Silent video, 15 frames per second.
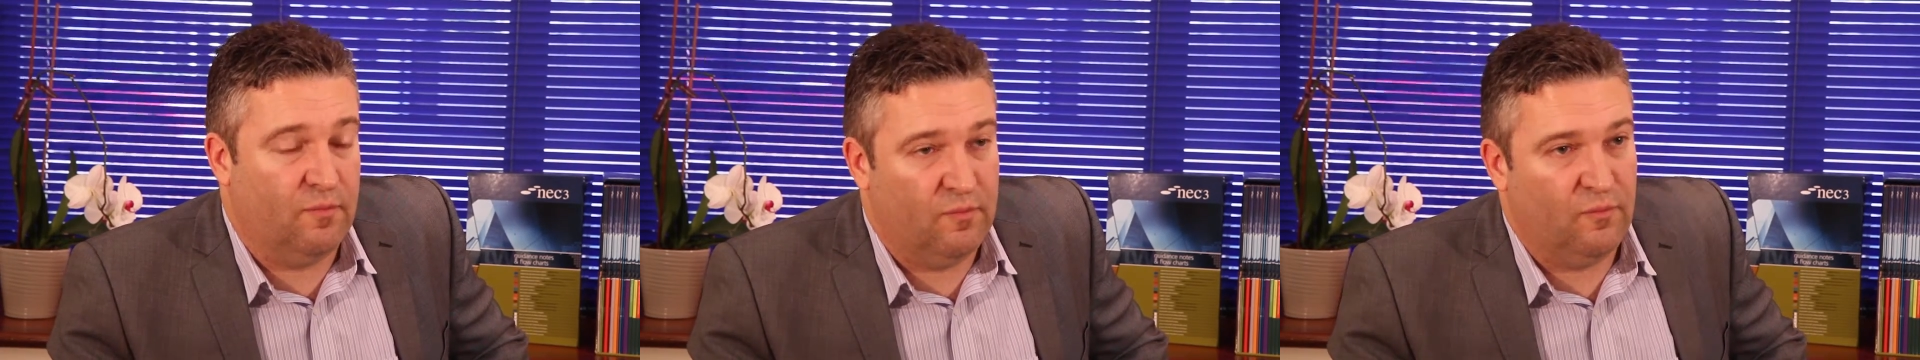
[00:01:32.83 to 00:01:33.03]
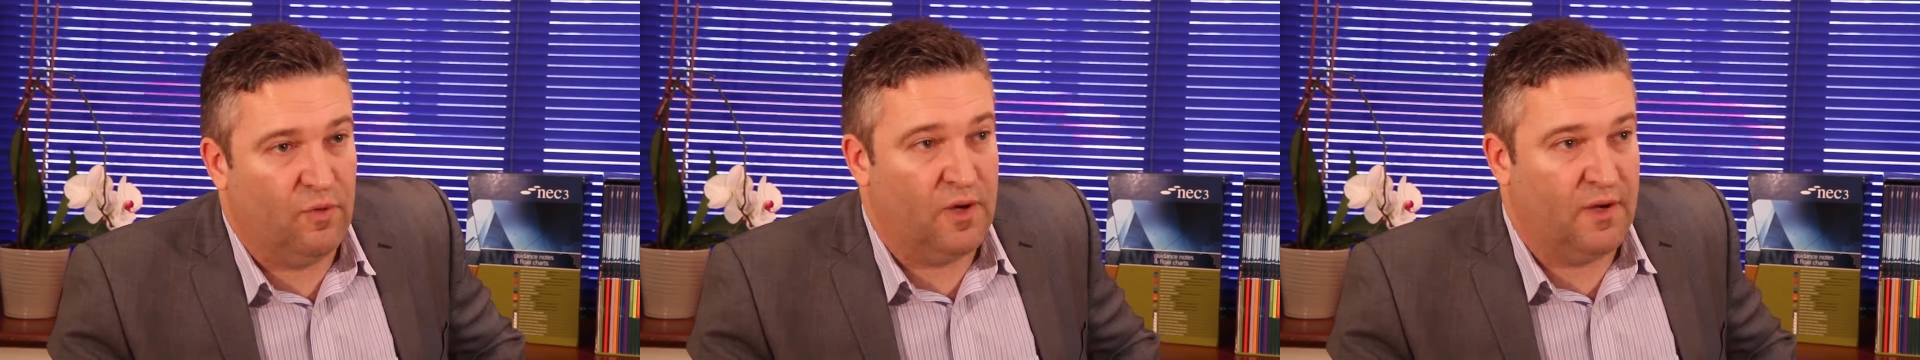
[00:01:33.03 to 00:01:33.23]

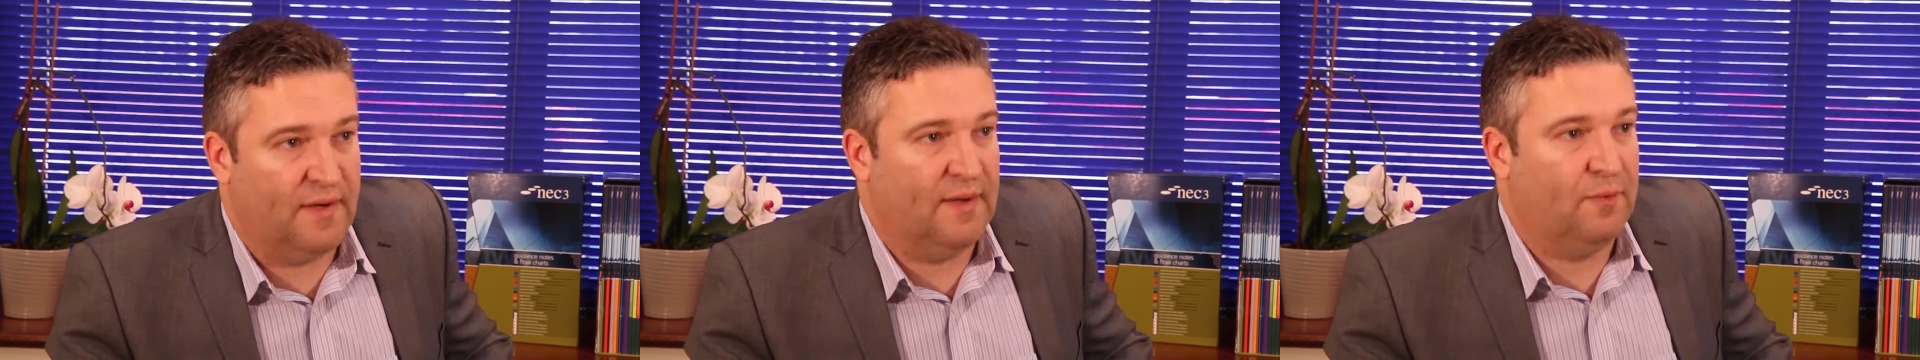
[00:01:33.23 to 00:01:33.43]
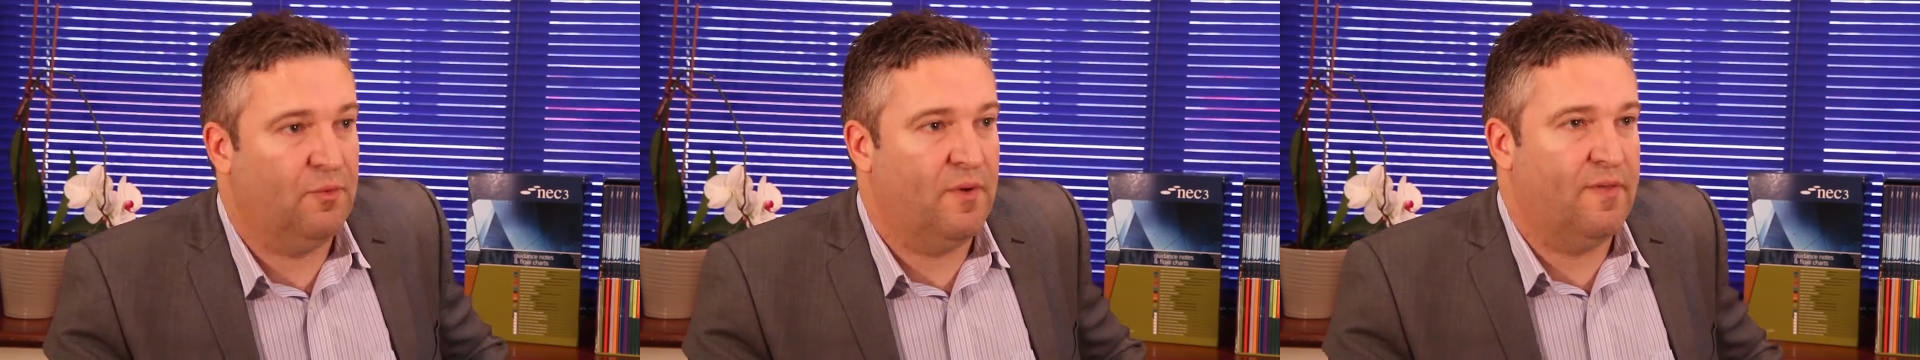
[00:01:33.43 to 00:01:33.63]

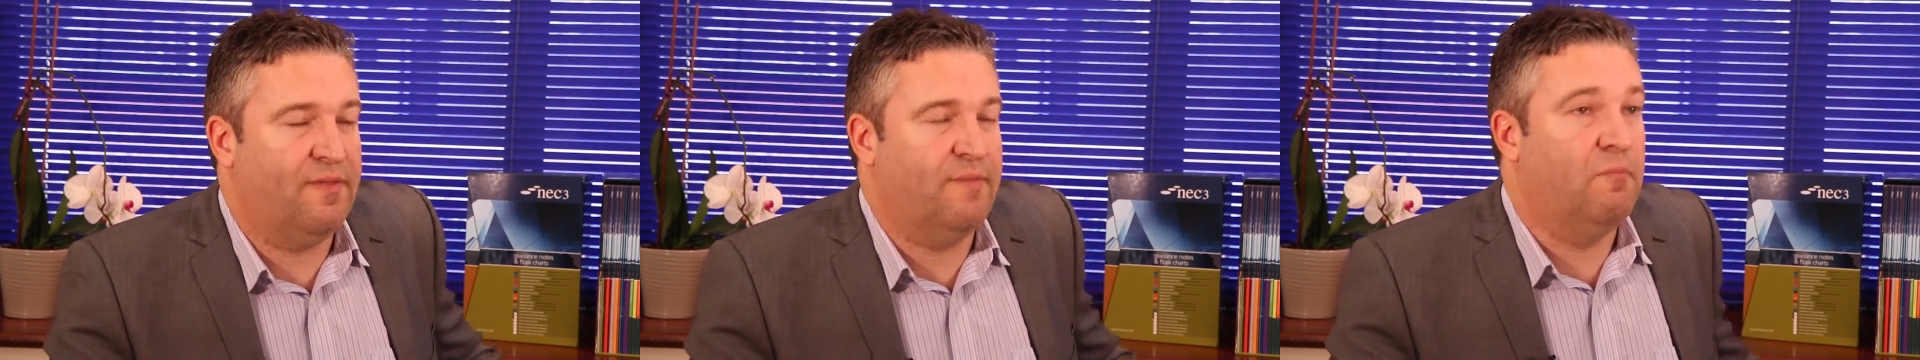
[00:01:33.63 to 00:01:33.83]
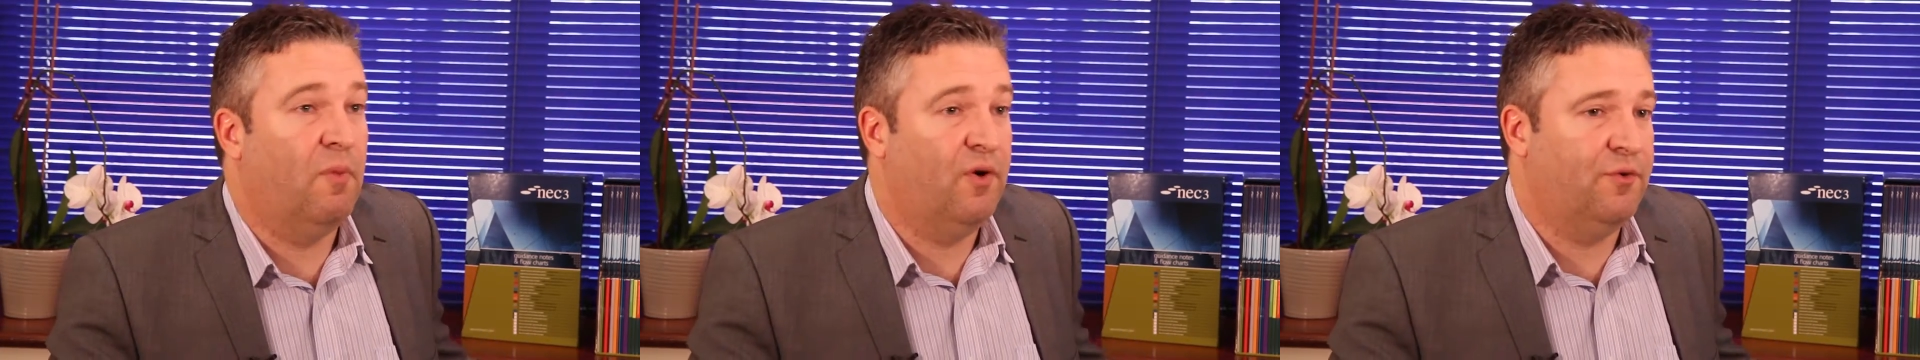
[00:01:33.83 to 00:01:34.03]
working with
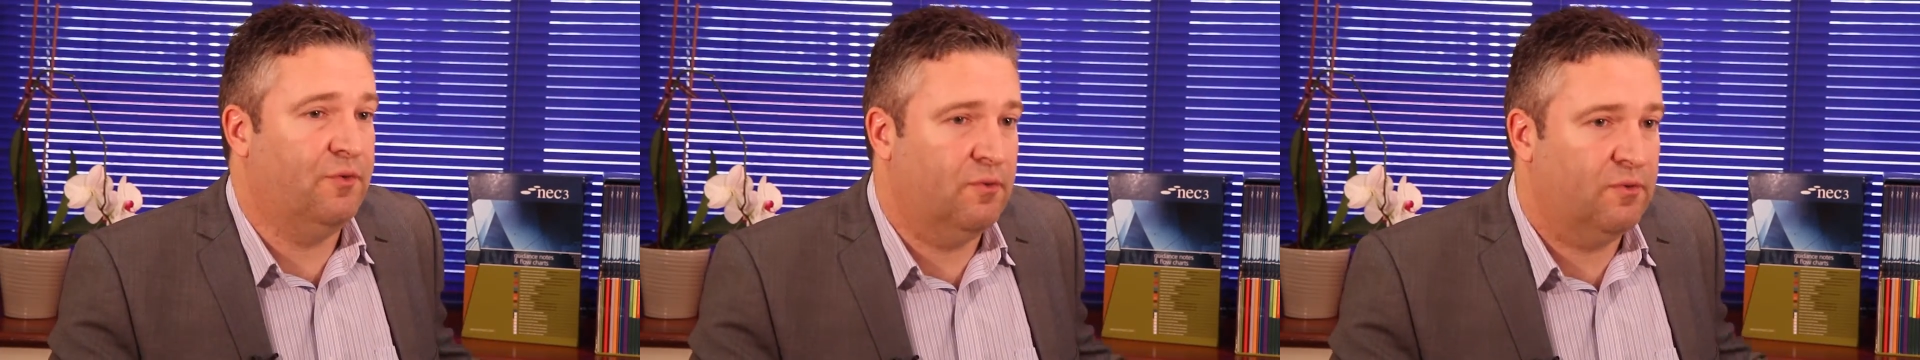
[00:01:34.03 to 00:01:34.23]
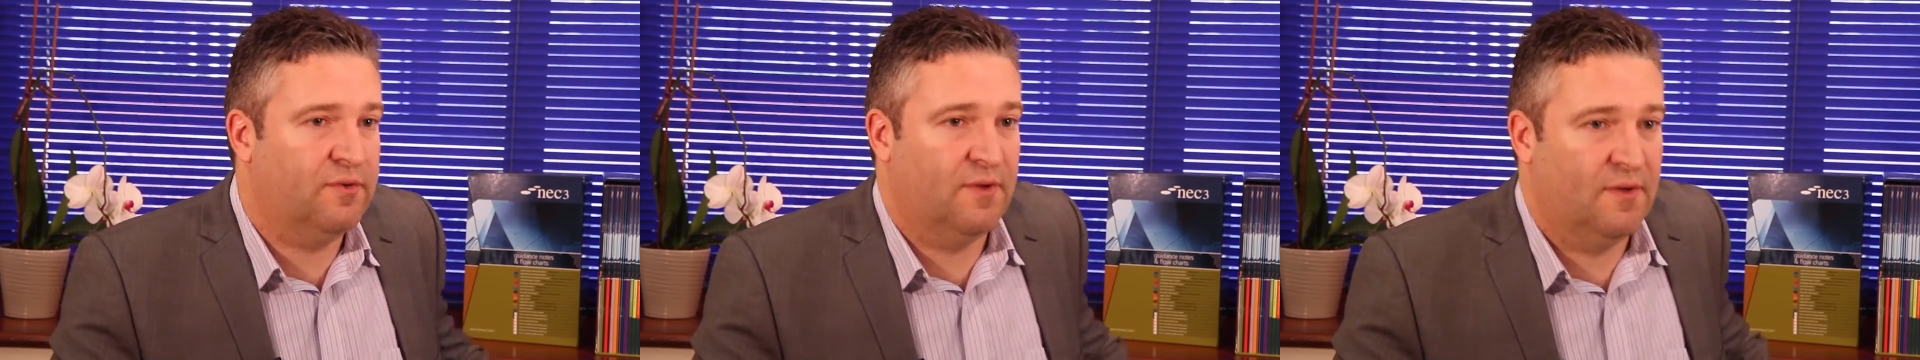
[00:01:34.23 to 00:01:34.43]

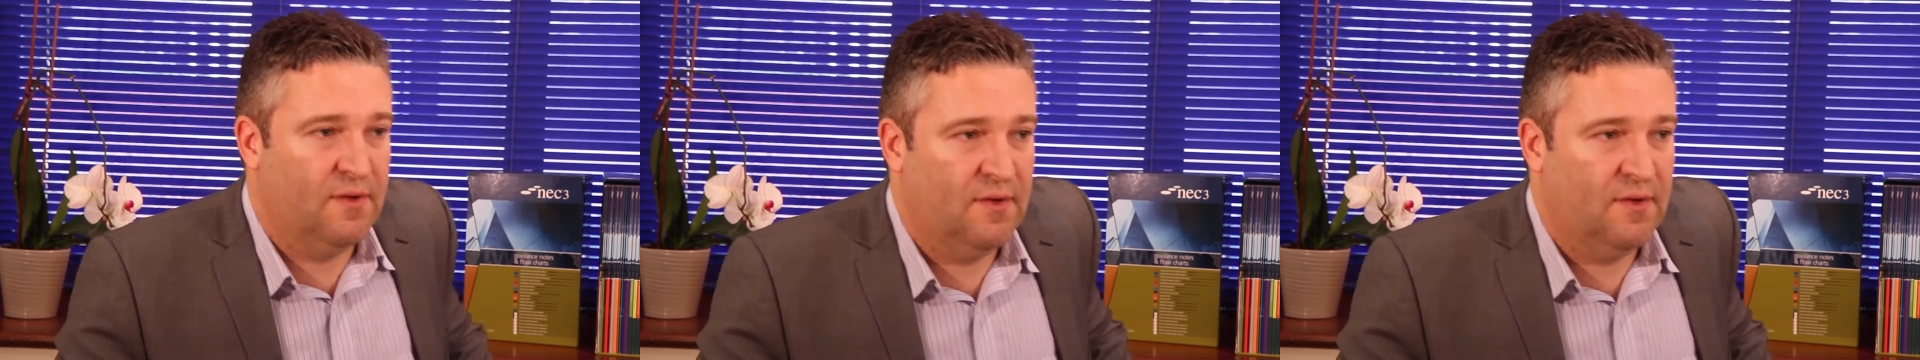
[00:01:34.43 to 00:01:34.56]
models.